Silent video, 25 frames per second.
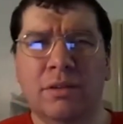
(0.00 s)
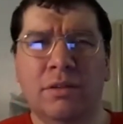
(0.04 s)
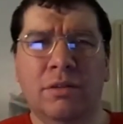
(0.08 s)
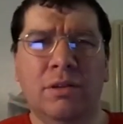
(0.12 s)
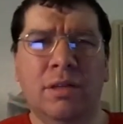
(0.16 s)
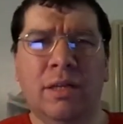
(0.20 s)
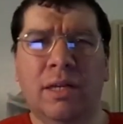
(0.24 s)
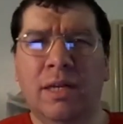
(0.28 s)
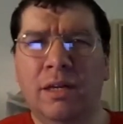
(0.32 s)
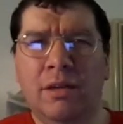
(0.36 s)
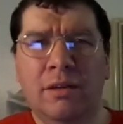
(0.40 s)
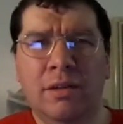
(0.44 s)

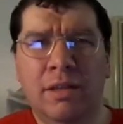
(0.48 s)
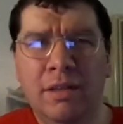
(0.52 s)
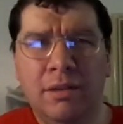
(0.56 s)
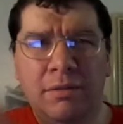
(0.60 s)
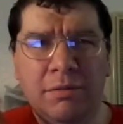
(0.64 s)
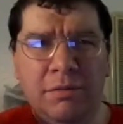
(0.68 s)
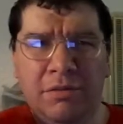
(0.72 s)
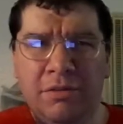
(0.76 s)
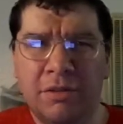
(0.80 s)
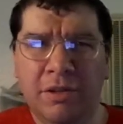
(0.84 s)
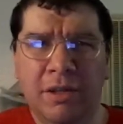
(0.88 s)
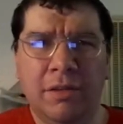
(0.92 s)
on how
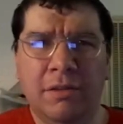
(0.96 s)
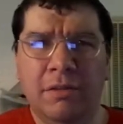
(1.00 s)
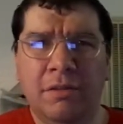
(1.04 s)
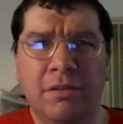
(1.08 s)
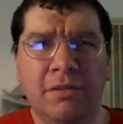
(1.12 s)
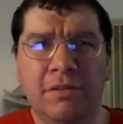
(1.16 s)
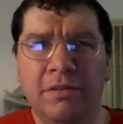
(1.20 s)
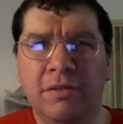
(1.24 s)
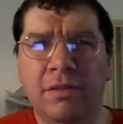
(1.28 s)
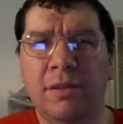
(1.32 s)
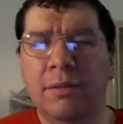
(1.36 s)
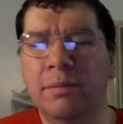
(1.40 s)
they've shot
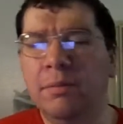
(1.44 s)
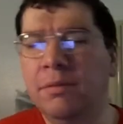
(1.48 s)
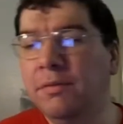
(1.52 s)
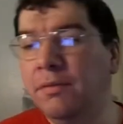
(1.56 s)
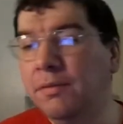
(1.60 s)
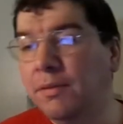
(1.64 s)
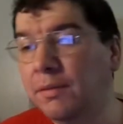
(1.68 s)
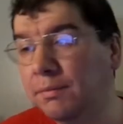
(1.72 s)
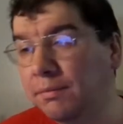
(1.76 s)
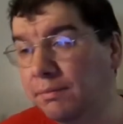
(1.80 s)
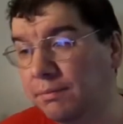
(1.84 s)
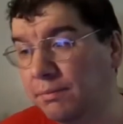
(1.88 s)
this and
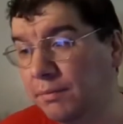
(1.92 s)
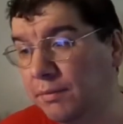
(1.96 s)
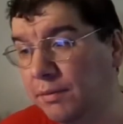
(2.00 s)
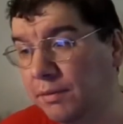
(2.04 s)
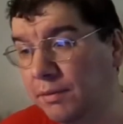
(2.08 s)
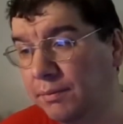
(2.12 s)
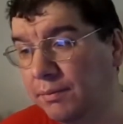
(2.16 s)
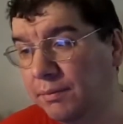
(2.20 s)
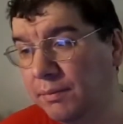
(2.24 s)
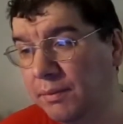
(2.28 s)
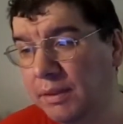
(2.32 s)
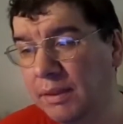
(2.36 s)
everything.
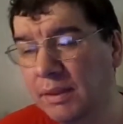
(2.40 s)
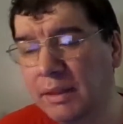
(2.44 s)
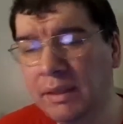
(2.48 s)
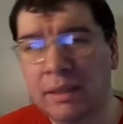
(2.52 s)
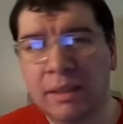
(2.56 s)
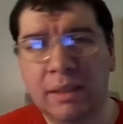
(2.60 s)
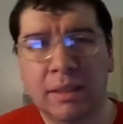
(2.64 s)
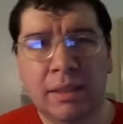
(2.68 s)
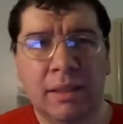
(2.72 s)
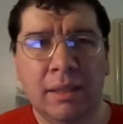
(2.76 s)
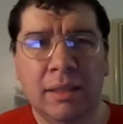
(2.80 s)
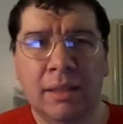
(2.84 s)

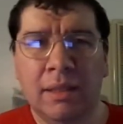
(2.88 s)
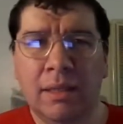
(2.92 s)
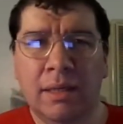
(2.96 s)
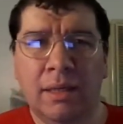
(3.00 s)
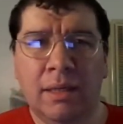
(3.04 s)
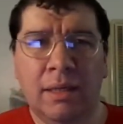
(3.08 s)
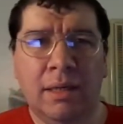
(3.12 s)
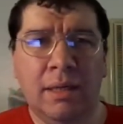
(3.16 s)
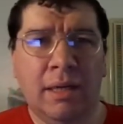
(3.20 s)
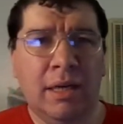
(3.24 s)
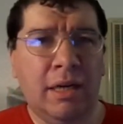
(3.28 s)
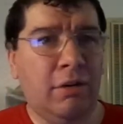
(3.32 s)

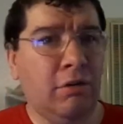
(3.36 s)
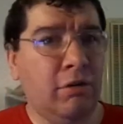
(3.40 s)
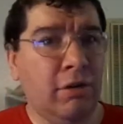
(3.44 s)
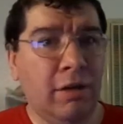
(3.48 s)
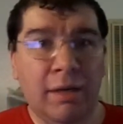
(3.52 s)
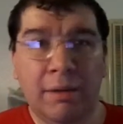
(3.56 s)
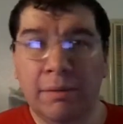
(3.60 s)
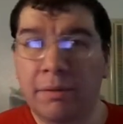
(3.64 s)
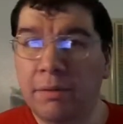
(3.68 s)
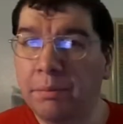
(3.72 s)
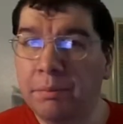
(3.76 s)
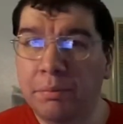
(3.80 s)
I
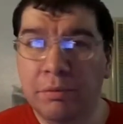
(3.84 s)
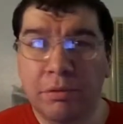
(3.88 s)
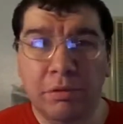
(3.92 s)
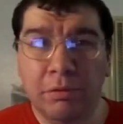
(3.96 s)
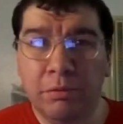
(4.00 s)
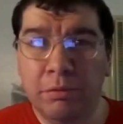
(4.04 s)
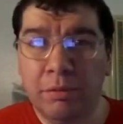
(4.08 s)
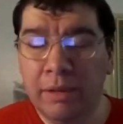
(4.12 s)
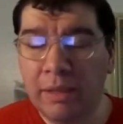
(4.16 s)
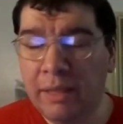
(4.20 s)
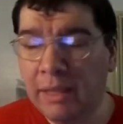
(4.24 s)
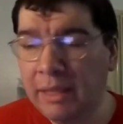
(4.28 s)
don't have the
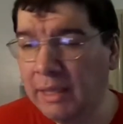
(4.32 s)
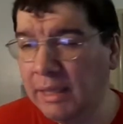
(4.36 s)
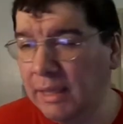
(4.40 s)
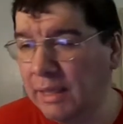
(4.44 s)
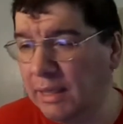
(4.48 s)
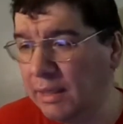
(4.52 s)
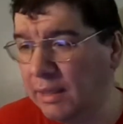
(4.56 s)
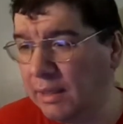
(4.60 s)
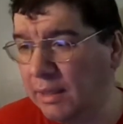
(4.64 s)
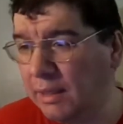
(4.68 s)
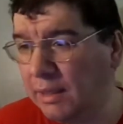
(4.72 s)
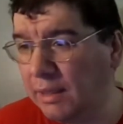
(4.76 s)
Blu-ray.
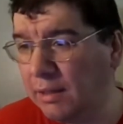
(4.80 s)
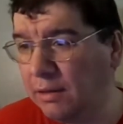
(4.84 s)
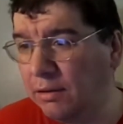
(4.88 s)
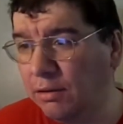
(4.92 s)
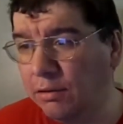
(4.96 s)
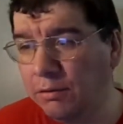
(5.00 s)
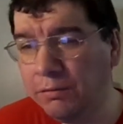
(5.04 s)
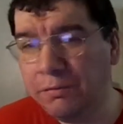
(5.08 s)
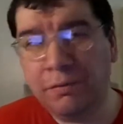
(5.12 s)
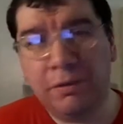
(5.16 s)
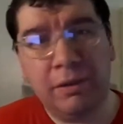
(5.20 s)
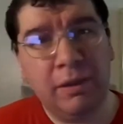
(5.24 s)

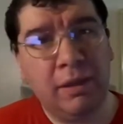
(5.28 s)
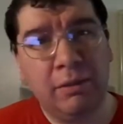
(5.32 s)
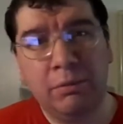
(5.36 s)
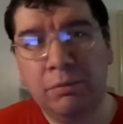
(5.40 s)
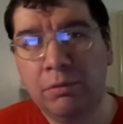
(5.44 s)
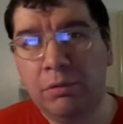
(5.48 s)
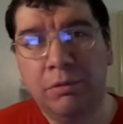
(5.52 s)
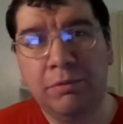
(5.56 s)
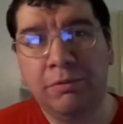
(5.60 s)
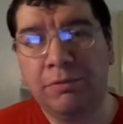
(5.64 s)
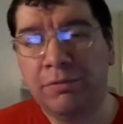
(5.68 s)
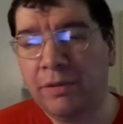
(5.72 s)
Hopefully I
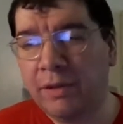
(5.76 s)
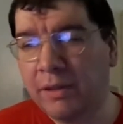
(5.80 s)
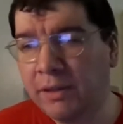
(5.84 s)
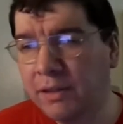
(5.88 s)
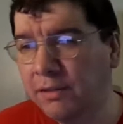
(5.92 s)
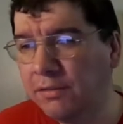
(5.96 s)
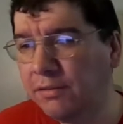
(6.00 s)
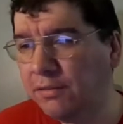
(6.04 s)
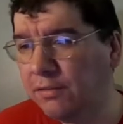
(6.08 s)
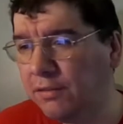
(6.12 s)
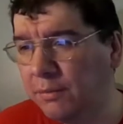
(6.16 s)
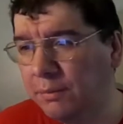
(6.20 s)
will
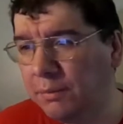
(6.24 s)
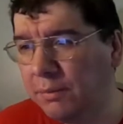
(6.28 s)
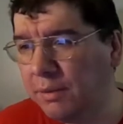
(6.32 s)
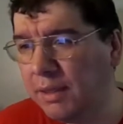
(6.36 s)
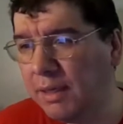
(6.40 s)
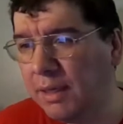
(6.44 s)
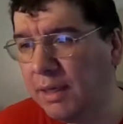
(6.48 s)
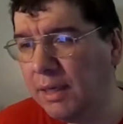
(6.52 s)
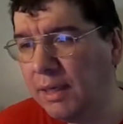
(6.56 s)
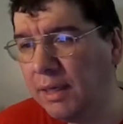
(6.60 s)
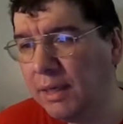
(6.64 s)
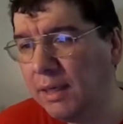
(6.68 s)
find it
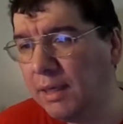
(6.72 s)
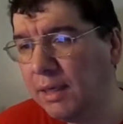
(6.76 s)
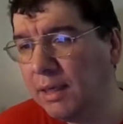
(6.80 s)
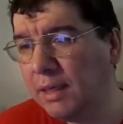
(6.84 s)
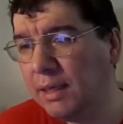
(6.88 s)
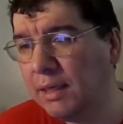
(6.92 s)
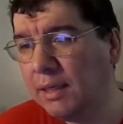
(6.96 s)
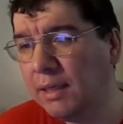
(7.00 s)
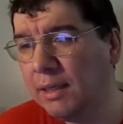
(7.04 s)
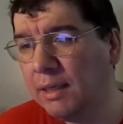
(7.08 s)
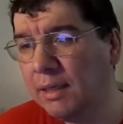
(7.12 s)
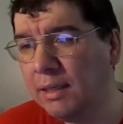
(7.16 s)
someday.
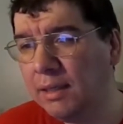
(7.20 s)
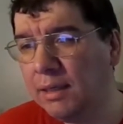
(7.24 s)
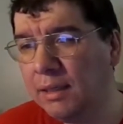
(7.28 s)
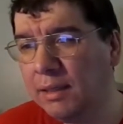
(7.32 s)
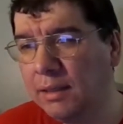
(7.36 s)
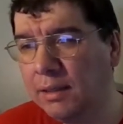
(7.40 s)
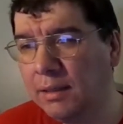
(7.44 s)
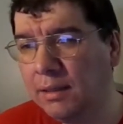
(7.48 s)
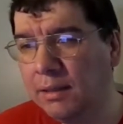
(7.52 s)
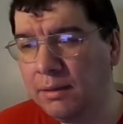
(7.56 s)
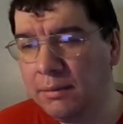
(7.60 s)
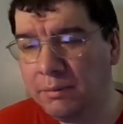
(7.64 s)

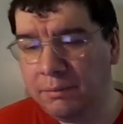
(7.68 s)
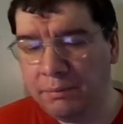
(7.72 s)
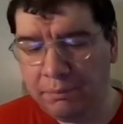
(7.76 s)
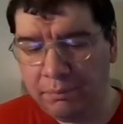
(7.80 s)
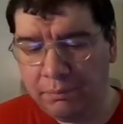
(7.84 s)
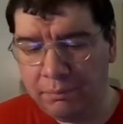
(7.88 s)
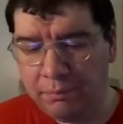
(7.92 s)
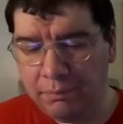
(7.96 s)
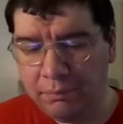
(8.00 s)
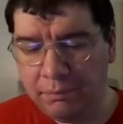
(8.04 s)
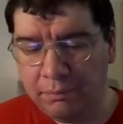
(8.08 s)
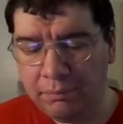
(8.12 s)

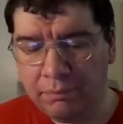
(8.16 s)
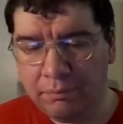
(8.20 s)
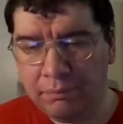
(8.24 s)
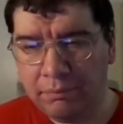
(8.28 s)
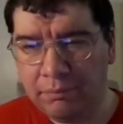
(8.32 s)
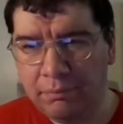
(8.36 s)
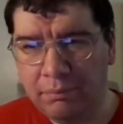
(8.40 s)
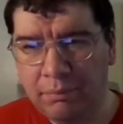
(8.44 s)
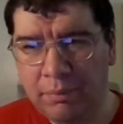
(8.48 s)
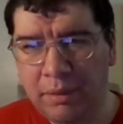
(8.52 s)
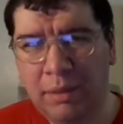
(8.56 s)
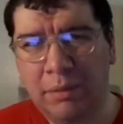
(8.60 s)
But
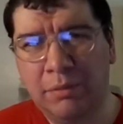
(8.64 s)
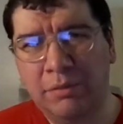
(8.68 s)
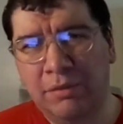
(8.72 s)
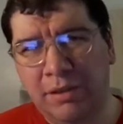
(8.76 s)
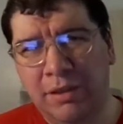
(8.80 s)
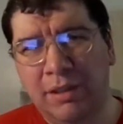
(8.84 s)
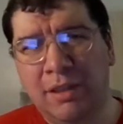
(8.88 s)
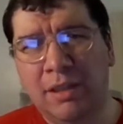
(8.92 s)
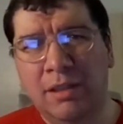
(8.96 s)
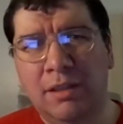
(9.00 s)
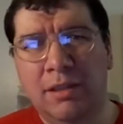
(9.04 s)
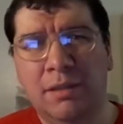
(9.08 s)
I
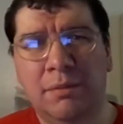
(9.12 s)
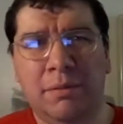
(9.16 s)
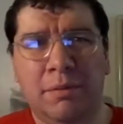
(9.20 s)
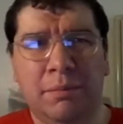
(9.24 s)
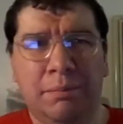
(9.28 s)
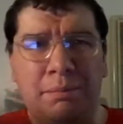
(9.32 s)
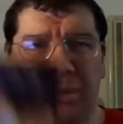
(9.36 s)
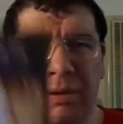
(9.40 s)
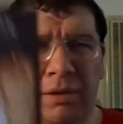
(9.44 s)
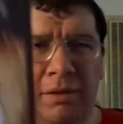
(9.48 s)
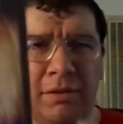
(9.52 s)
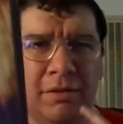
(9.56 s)
was lucky enough
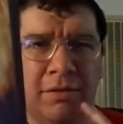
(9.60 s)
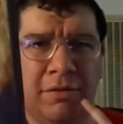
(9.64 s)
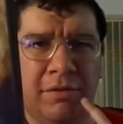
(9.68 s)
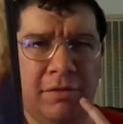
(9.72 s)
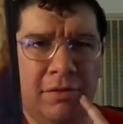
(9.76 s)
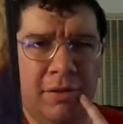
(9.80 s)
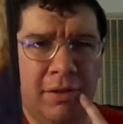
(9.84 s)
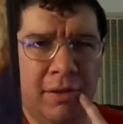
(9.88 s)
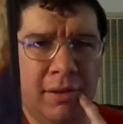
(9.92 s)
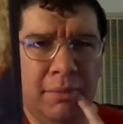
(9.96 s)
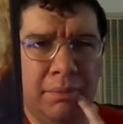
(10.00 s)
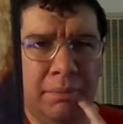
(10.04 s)
to pick
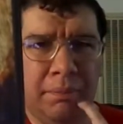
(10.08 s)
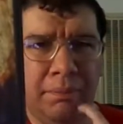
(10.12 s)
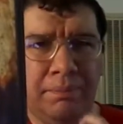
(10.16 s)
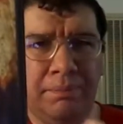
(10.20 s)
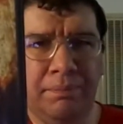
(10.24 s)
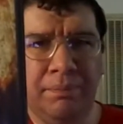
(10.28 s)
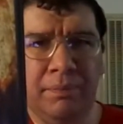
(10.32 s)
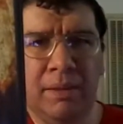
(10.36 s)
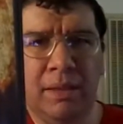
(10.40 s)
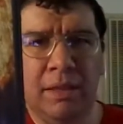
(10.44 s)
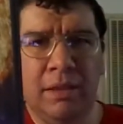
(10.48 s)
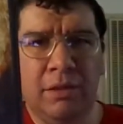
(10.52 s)
this up
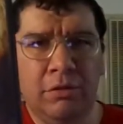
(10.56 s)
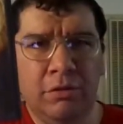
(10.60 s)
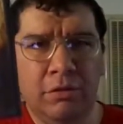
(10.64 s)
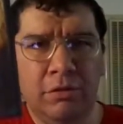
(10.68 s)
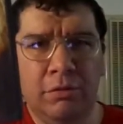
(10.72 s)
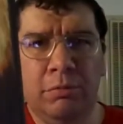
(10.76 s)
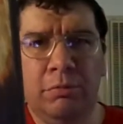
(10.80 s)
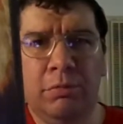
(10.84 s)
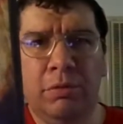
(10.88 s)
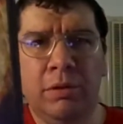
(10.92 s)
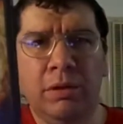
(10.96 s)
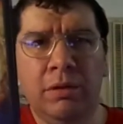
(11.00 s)
at
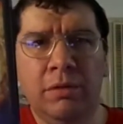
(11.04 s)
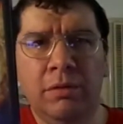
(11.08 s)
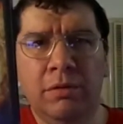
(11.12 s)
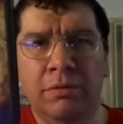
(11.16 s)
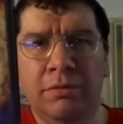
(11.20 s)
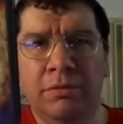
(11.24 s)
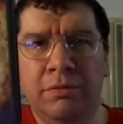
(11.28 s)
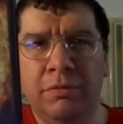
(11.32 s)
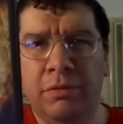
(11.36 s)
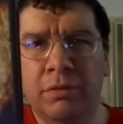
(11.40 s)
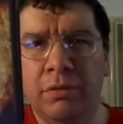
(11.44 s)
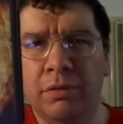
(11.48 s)

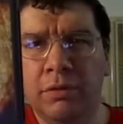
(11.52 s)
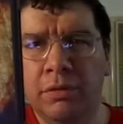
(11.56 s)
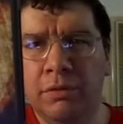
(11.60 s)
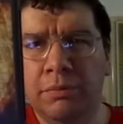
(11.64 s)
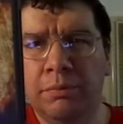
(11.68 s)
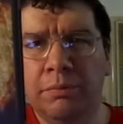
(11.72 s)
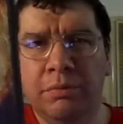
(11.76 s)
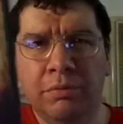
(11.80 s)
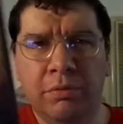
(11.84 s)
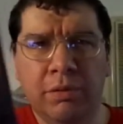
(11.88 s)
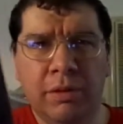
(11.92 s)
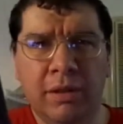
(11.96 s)
Goodwill for a
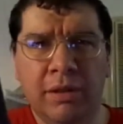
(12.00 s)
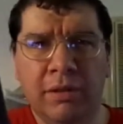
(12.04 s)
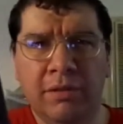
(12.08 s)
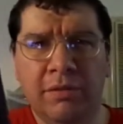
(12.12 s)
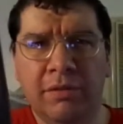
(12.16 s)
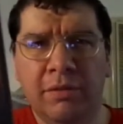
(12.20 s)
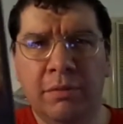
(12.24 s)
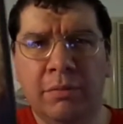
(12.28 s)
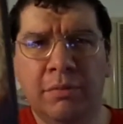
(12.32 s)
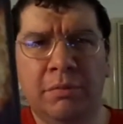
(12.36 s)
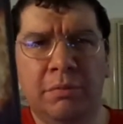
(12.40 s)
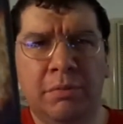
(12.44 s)
good
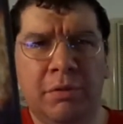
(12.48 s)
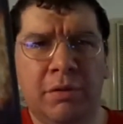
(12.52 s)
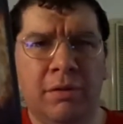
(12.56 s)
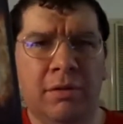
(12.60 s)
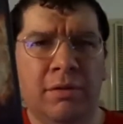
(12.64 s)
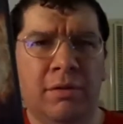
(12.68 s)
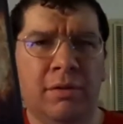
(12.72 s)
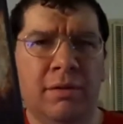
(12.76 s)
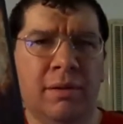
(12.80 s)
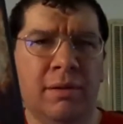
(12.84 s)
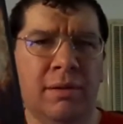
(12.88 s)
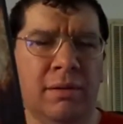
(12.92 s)
price. It was
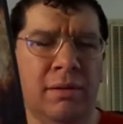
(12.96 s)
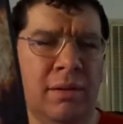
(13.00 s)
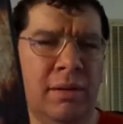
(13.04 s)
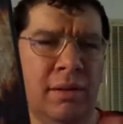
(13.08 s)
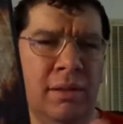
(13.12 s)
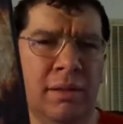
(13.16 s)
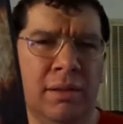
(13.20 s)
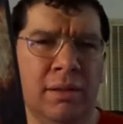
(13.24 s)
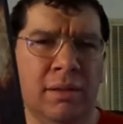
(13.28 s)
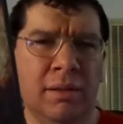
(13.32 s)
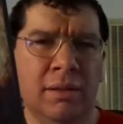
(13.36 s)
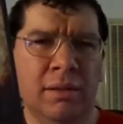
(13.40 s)
part of the
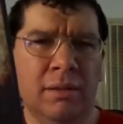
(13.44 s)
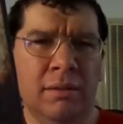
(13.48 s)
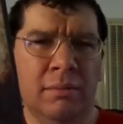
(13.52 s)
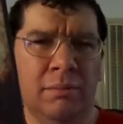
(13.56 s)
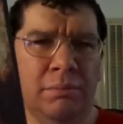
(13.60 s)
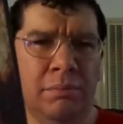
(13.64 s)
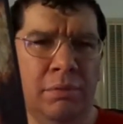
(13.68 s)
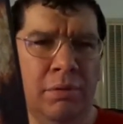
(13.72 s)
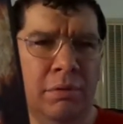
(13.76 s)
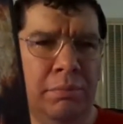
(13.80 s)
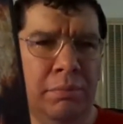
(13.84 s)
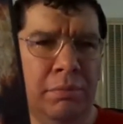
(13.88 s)

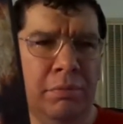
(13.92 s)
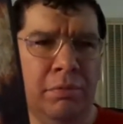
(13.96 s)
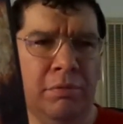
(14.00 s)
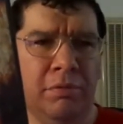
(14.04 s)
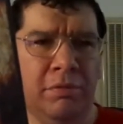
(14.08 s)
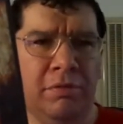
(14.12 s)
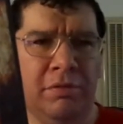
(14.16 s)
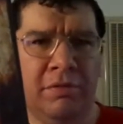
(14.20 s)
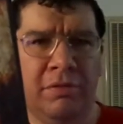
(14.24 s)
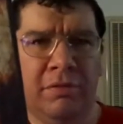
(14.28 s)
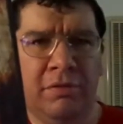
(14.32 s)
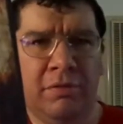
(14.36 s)

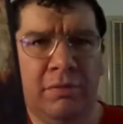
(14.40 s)
purple